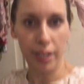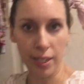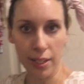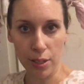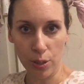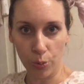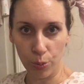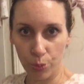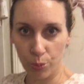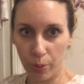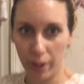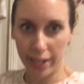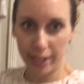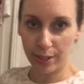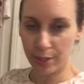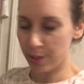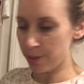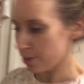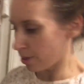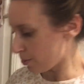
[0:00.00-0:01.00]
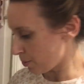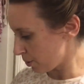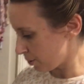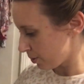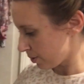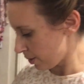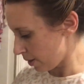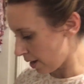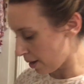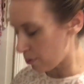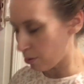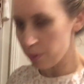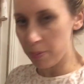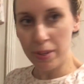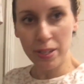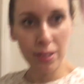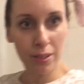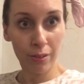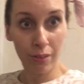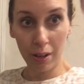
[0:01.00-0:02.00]
is way too small, so I will be
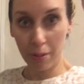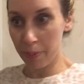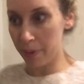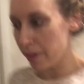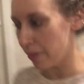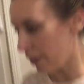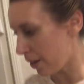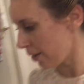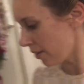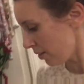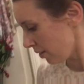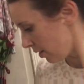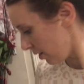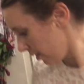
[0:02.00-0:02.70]
scrubbing that.